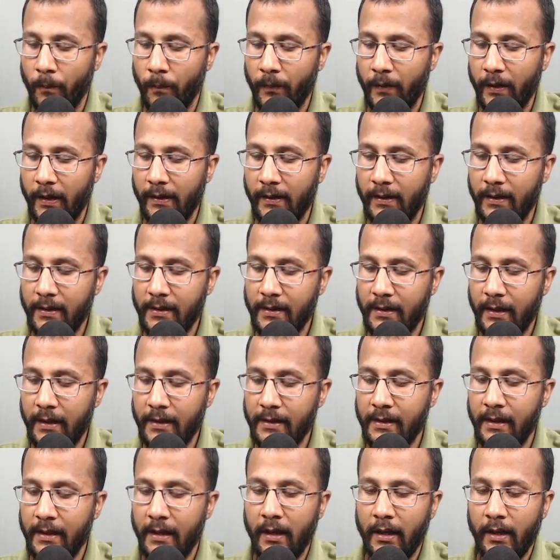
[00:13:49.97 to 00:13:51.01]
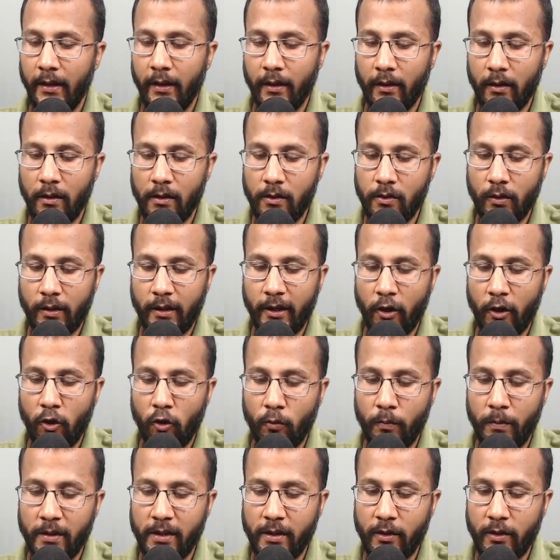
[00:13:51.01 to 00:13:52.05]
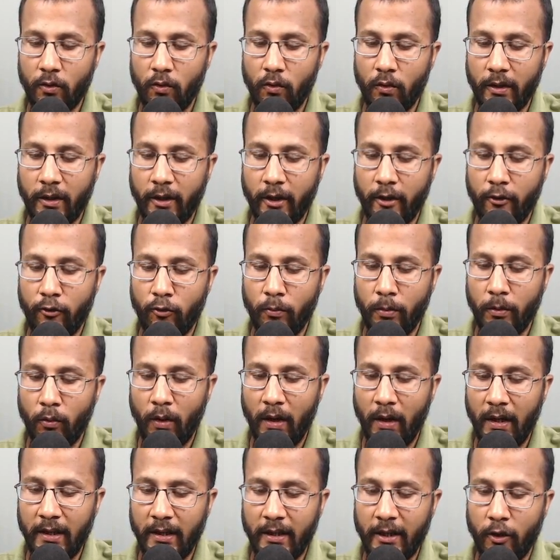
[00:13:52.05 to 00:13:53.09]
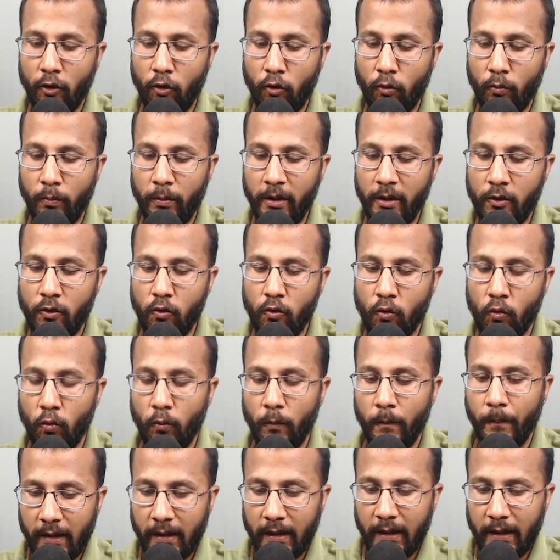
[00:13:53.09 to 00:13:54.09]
In this case, here also K would be 0, K would be 1, K would be 2.